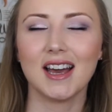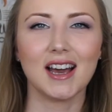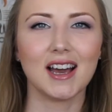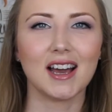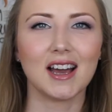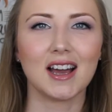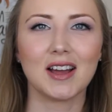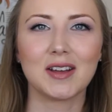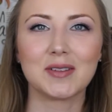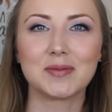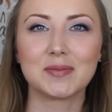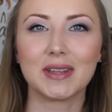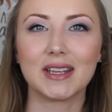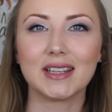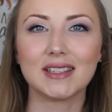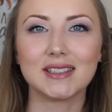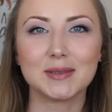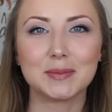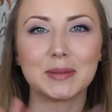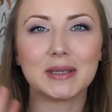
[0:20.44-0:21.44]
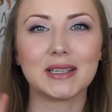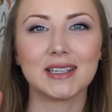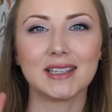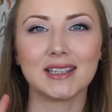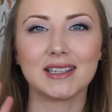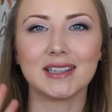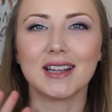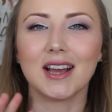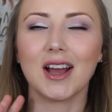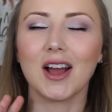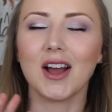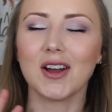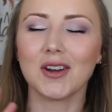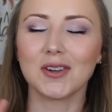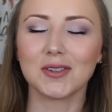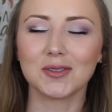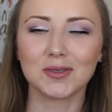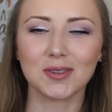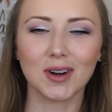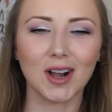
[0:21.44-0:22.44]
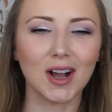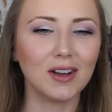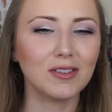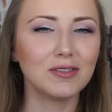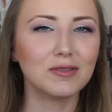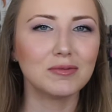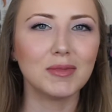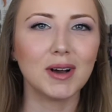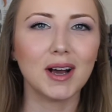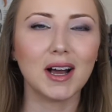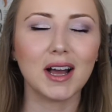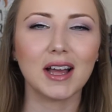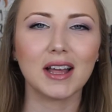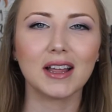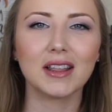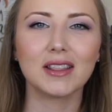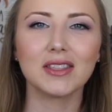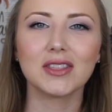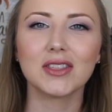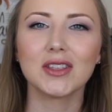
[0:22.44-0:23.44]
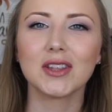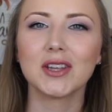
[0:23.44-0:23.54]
Um, it's been a rough month,